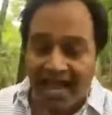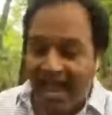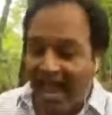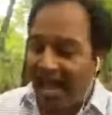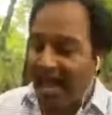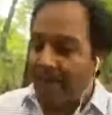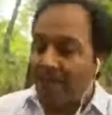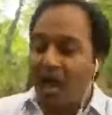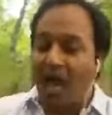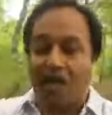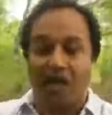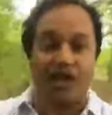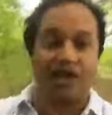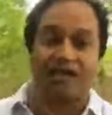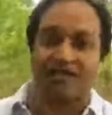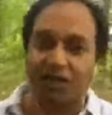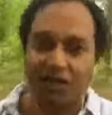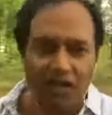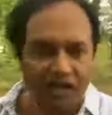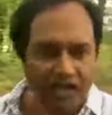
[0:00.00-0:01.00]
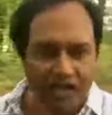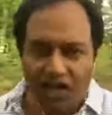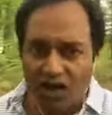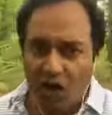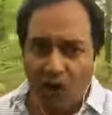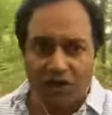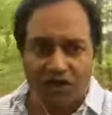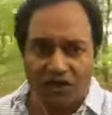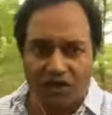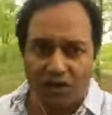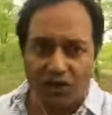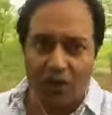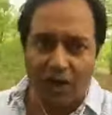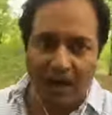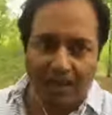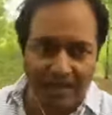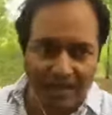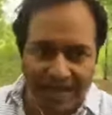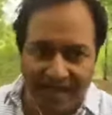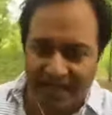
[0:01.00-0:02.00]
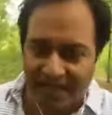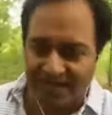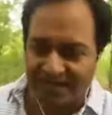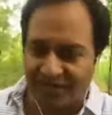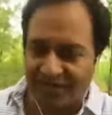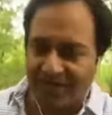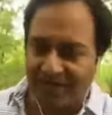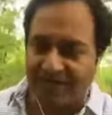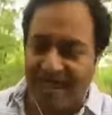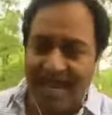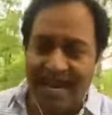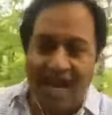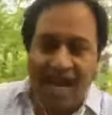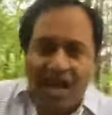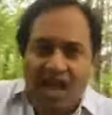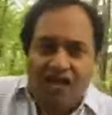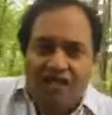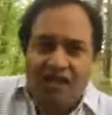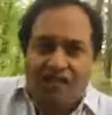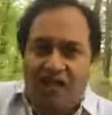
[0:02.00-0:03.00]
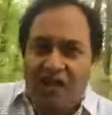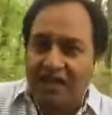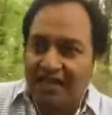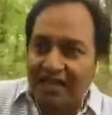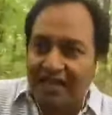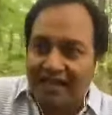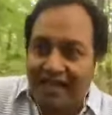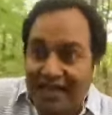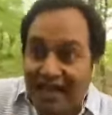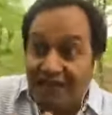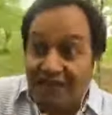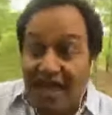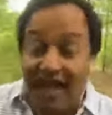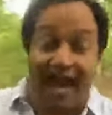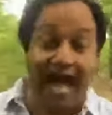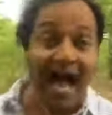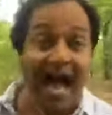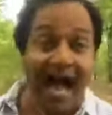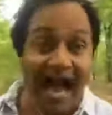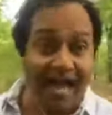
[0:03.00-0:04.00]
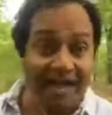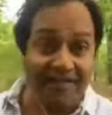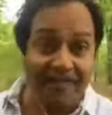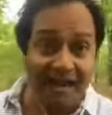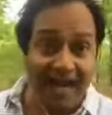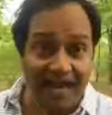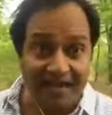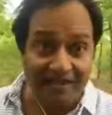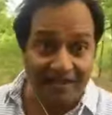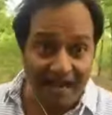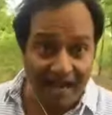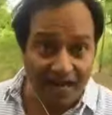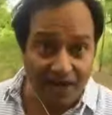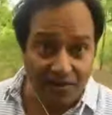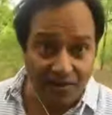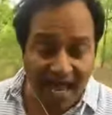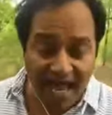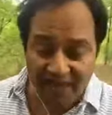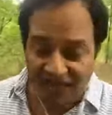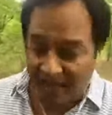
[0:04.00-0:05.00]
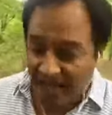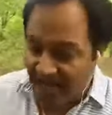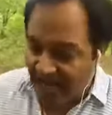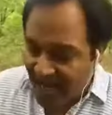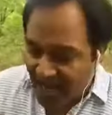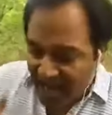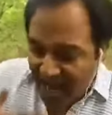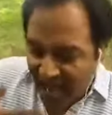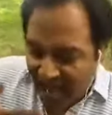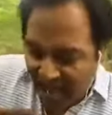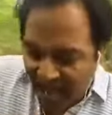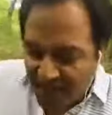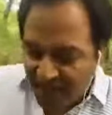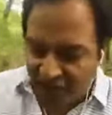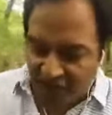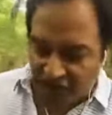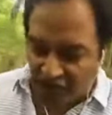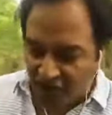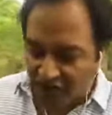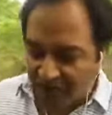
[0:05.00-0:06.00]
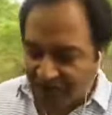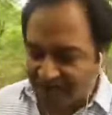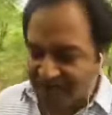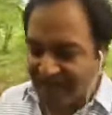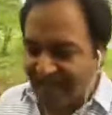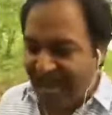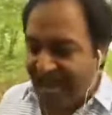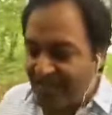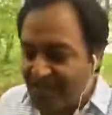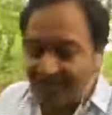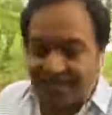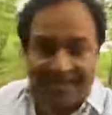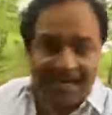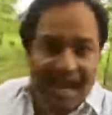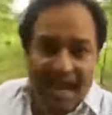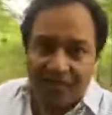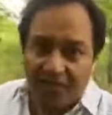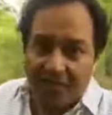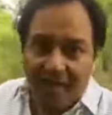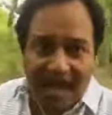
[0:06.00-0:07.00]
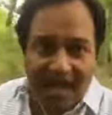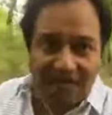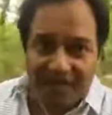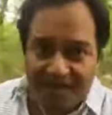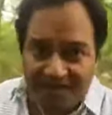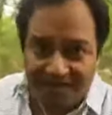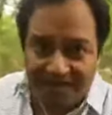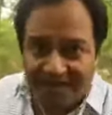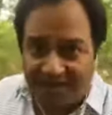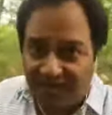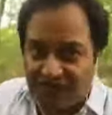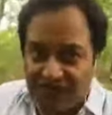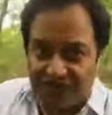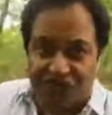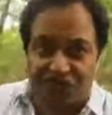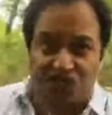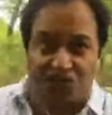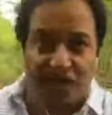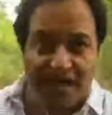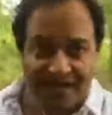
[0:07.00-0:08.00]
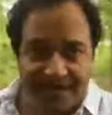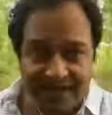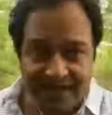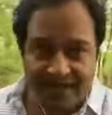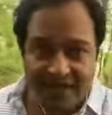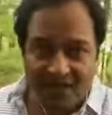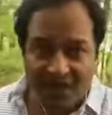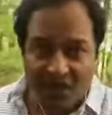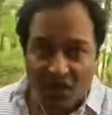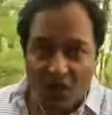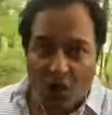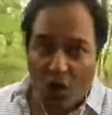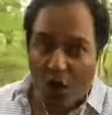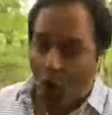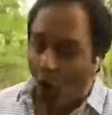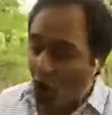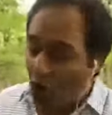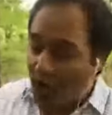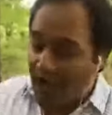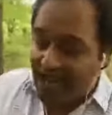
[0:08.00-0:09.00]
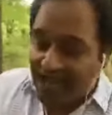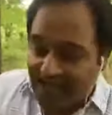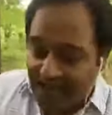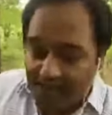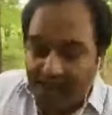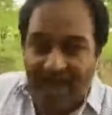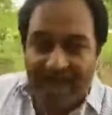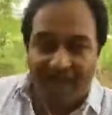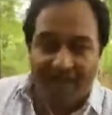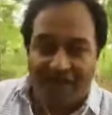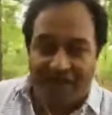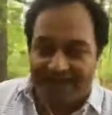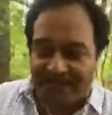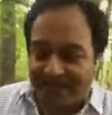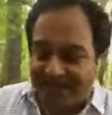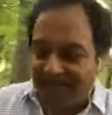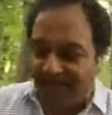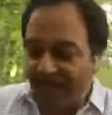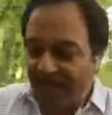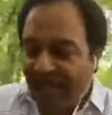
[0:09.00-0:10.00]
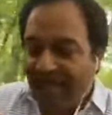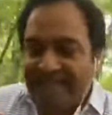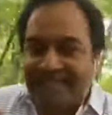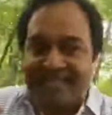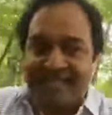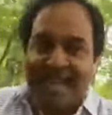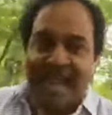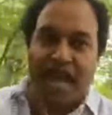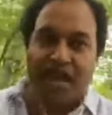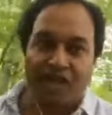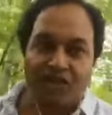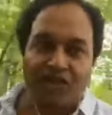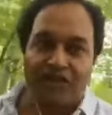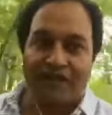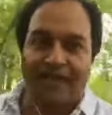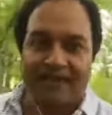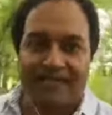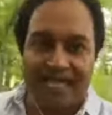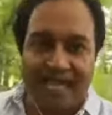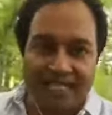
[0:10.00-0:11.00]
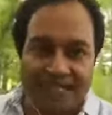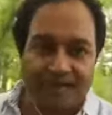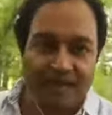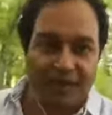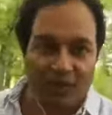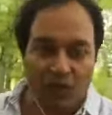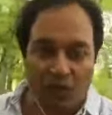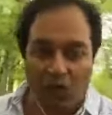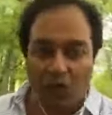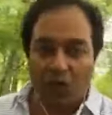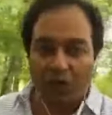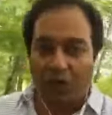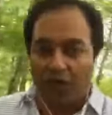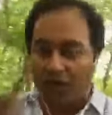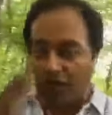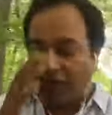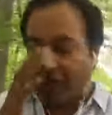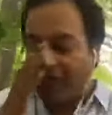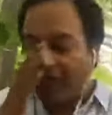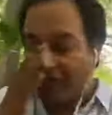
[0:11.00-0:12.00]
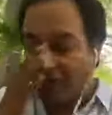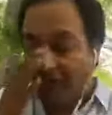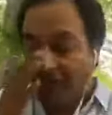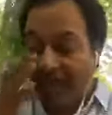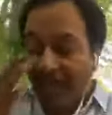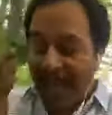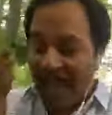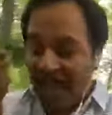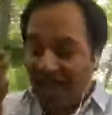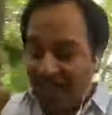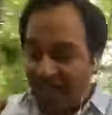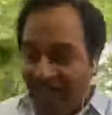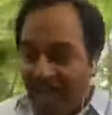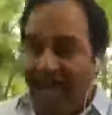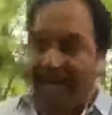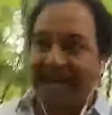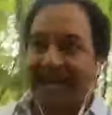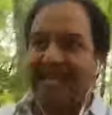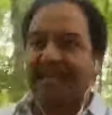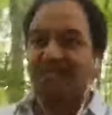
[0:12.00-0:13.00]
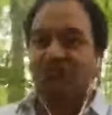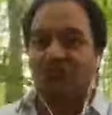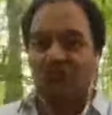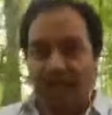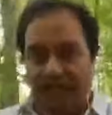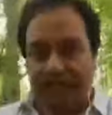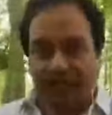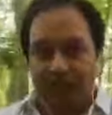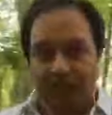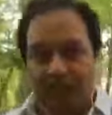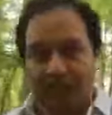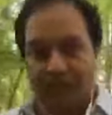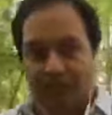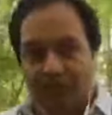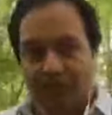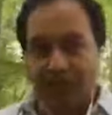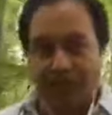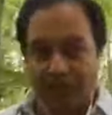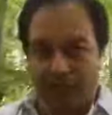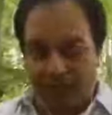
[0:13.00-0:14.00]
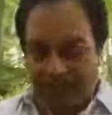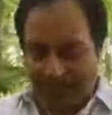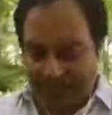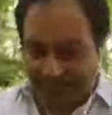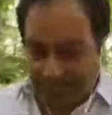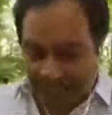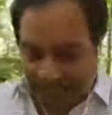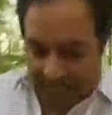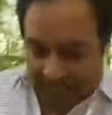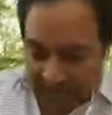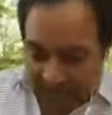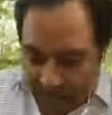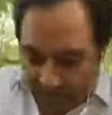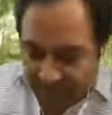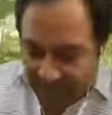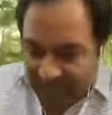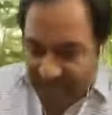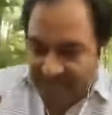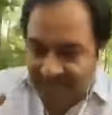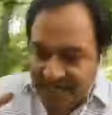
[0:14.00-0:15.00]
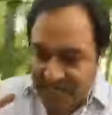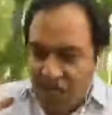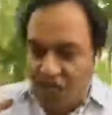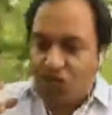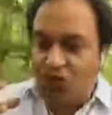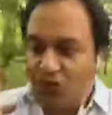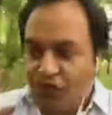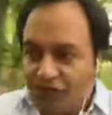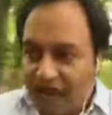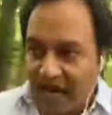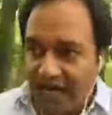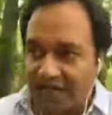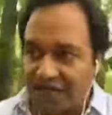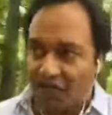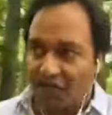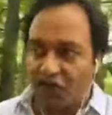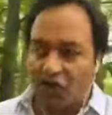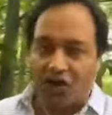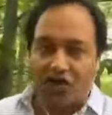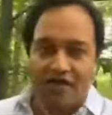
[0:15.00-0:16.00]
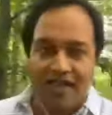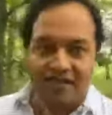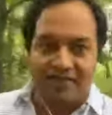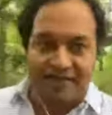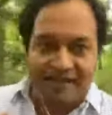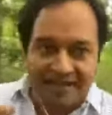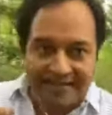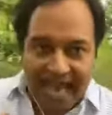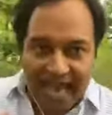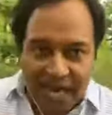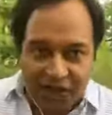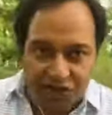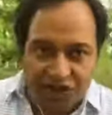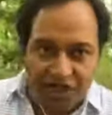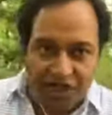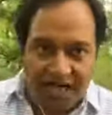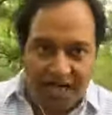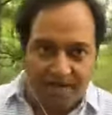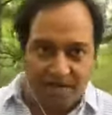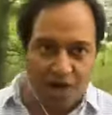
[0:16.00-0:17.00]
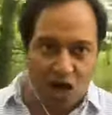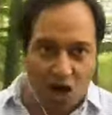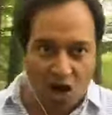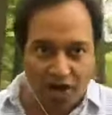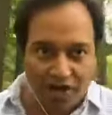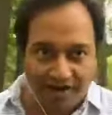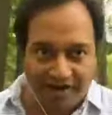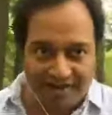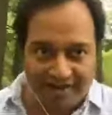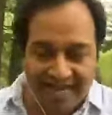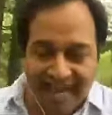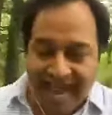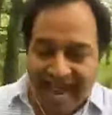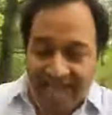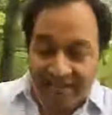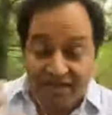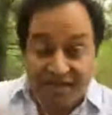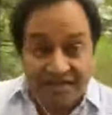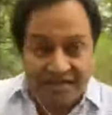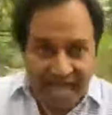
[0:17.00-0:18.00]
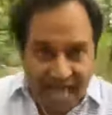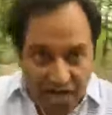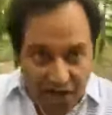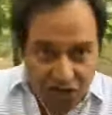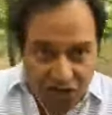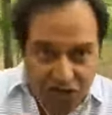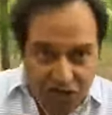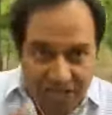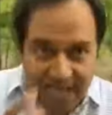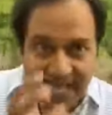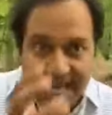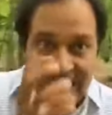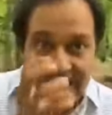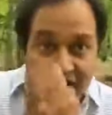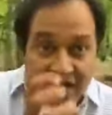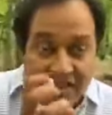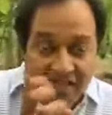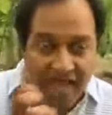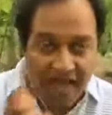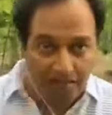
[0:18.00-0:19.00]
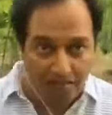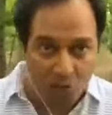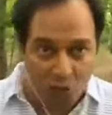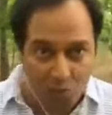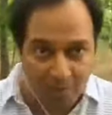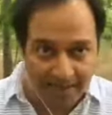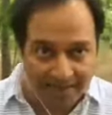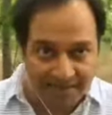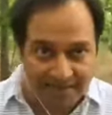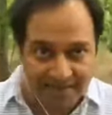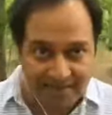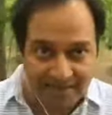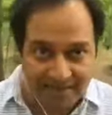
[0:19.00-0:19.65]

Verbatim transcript: And I'm not gonna certainly go into a meeting and stuff like that feeling like I've got to hide that I that I don't have that. I feel this, and this can either manifest itself as stress or it can manifest itself as the energy that takes me to a whole other level. And that is really, really, really, really key because you've got to learn that this energy can be harnessed. And this energy in that moment,